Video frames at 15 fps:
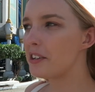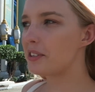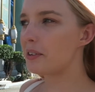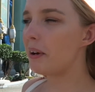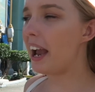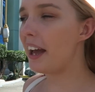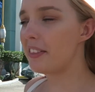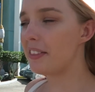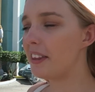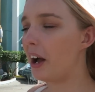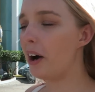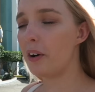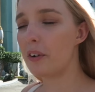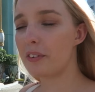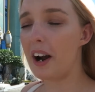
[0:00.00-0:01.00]
So we had the
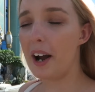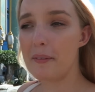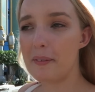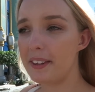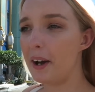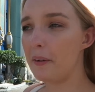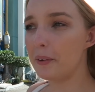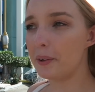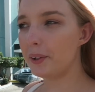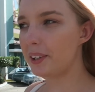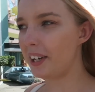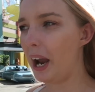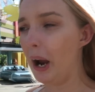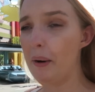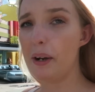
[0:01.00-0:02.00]
whole ride with no
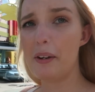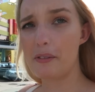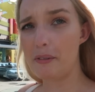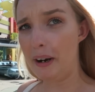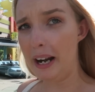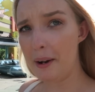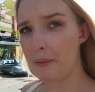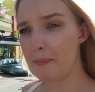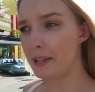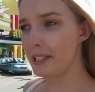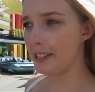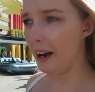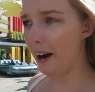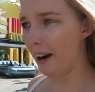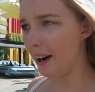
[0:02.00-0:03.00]
audio and it was really
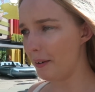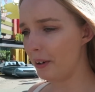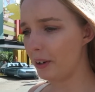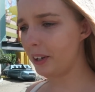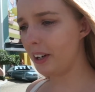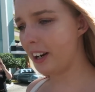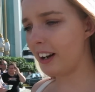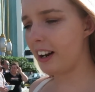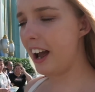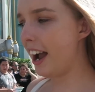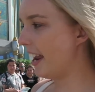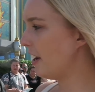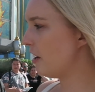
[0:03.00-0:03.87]
bizarre, I'm not going to lie.